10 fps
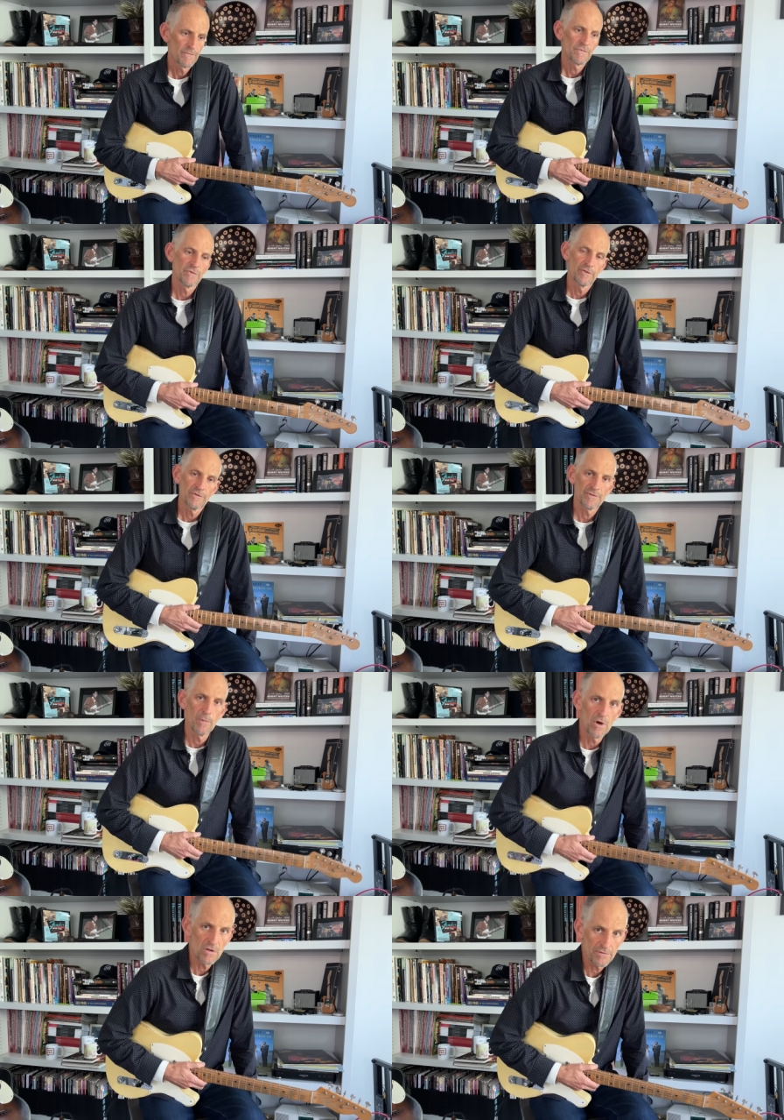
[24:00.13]
for the
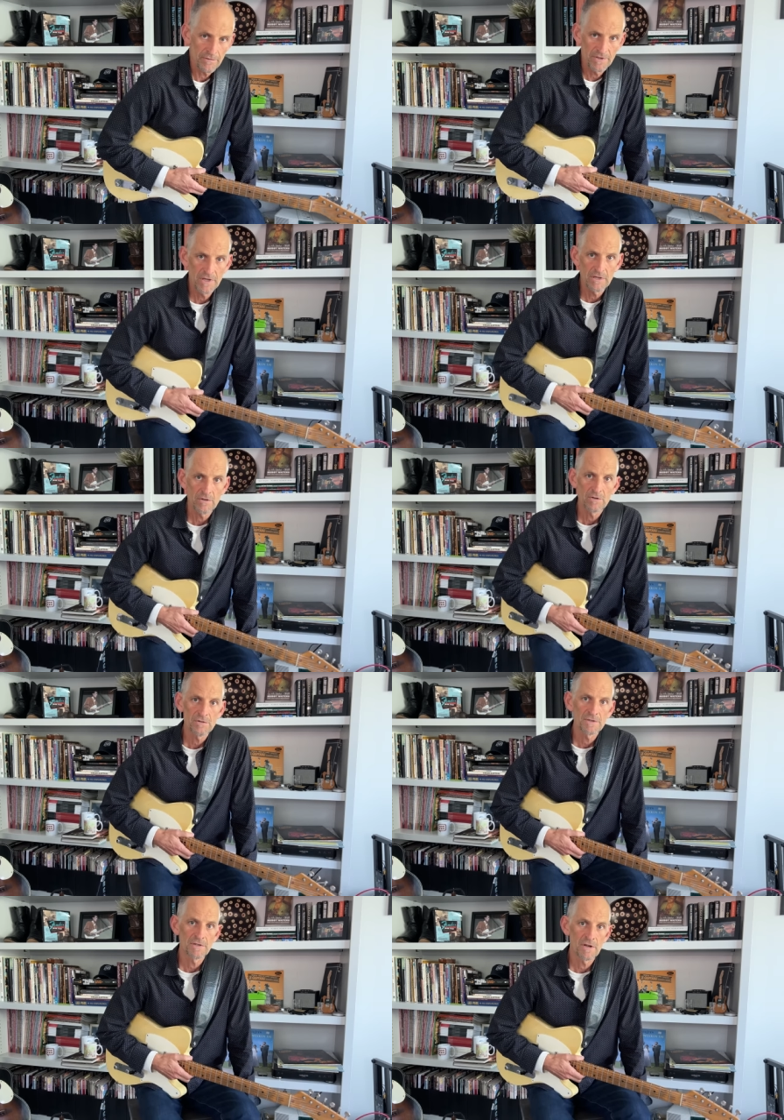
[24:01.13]
small
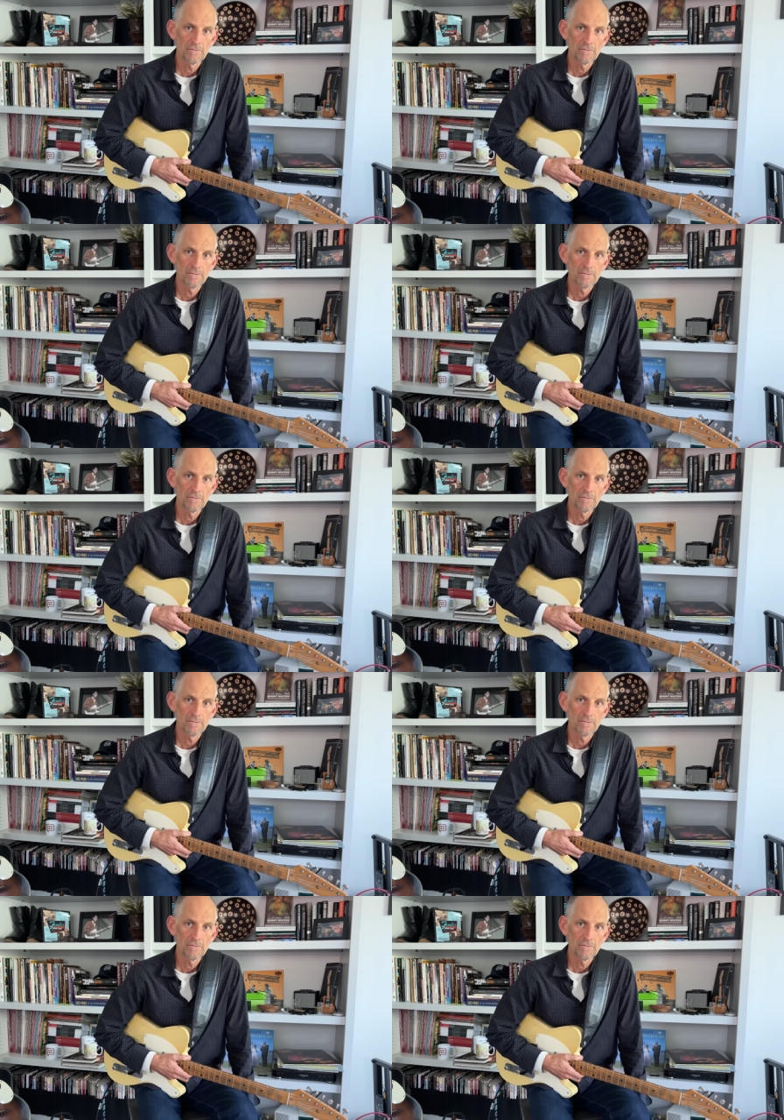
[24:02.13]
theaters and